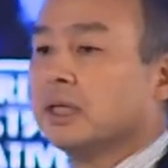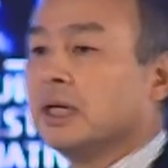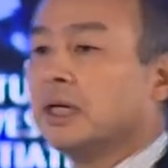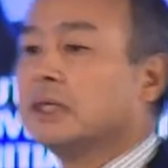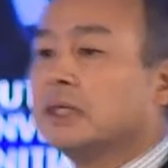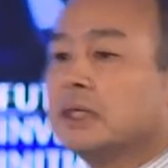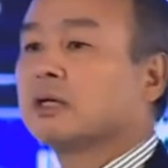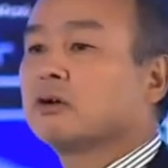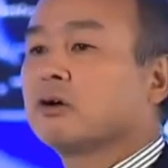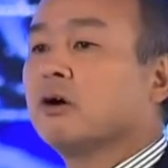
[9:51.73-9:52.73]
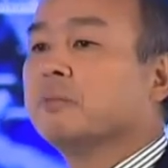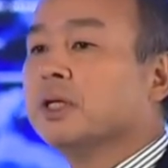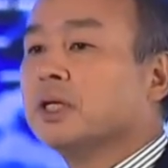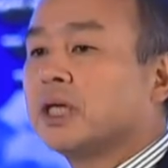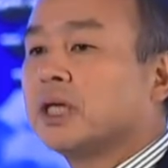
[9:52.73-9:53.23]
It is the
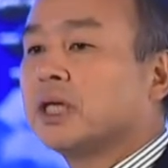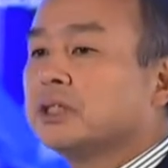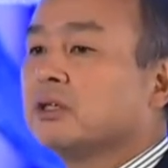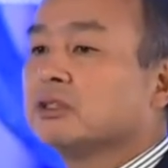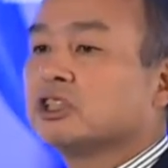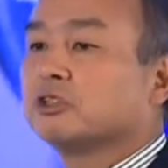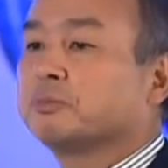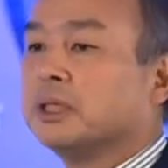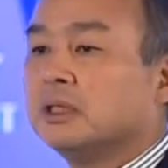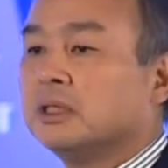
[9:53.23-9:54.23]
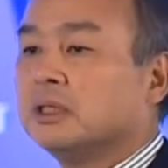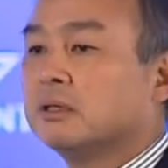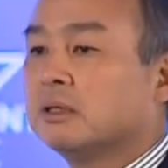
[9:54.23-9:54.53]
communication speed